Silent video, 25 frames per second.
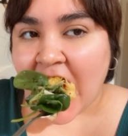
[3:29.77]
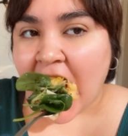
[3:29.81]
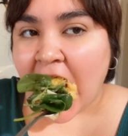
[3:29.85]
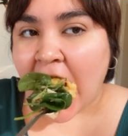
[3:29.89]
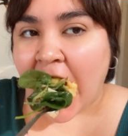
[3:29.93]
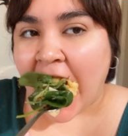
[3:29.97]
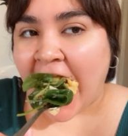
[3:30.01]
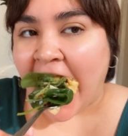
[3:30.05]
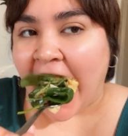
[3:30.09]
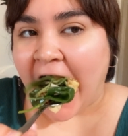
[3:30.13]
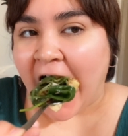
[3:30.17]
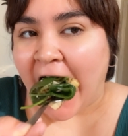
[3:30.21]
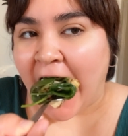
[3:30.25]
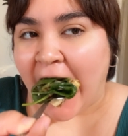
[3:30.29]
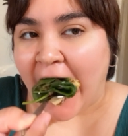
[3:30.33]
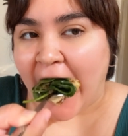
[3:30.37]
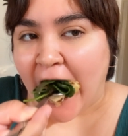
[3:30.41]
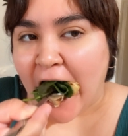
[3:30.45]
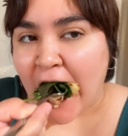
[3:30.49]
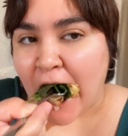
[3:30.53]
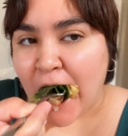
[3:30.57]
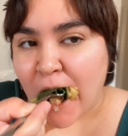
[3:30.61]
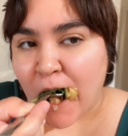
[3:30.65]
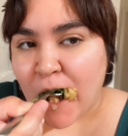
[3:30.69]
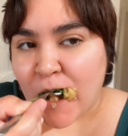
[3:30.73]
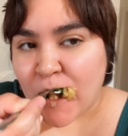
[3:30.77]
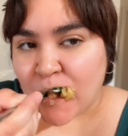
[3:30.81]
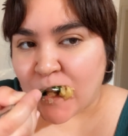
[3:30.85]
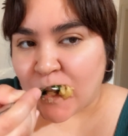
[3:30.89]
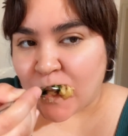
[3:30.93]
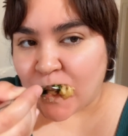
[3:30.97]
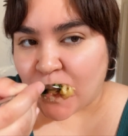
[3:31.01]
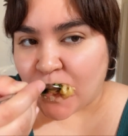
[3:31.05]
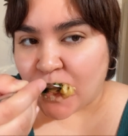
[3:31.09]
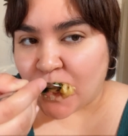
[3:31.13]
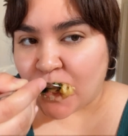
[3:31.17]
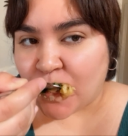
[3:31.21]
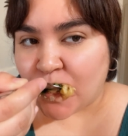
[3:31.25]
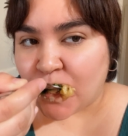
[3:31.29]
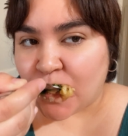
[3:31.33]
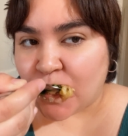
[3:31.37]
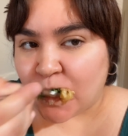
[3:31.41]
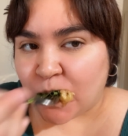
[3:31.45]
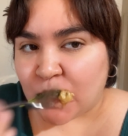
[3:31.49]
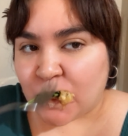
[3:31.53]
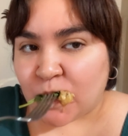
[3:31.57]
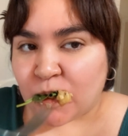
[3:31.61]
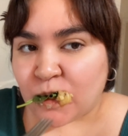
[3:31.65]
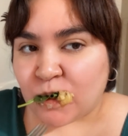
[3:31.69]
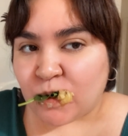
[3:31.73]

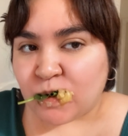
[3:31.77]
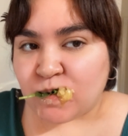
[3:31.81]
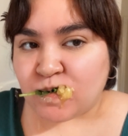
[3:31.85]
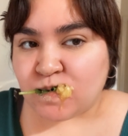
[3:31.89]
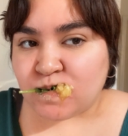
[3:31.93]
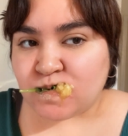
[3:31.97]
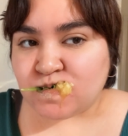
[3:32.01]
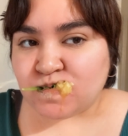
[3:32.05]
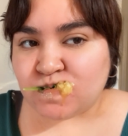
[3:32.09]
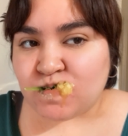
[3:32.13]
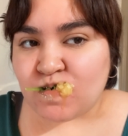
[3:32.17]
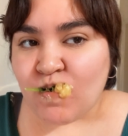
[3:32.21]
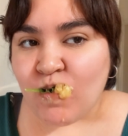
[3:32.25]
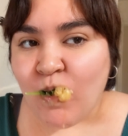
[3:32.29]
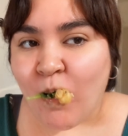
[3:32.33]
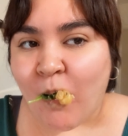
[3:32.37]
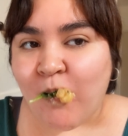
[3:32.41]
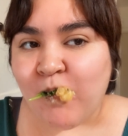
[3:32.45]
(silence)